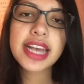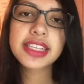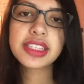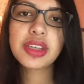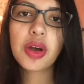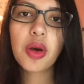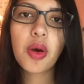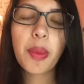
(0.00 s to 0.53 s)

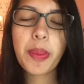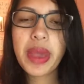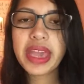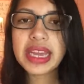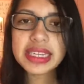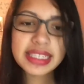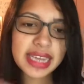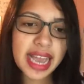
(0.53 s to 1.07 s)
So
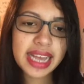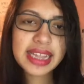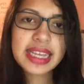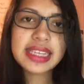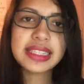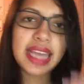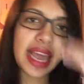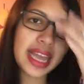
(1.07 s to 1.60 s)
make a
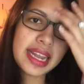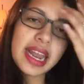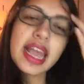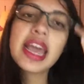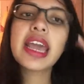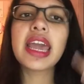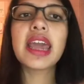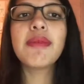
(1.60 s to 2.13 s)
checklist, and
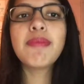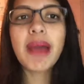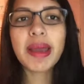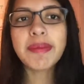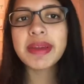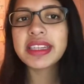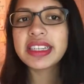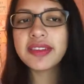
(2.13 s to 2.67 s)
it
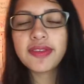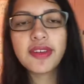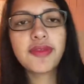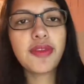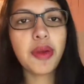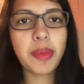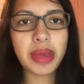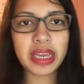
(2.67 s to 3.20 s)
might be different
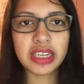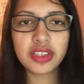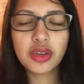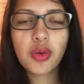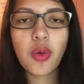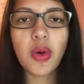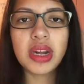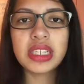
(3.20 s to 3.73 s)
from each
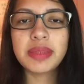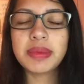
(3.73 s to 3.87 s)
course,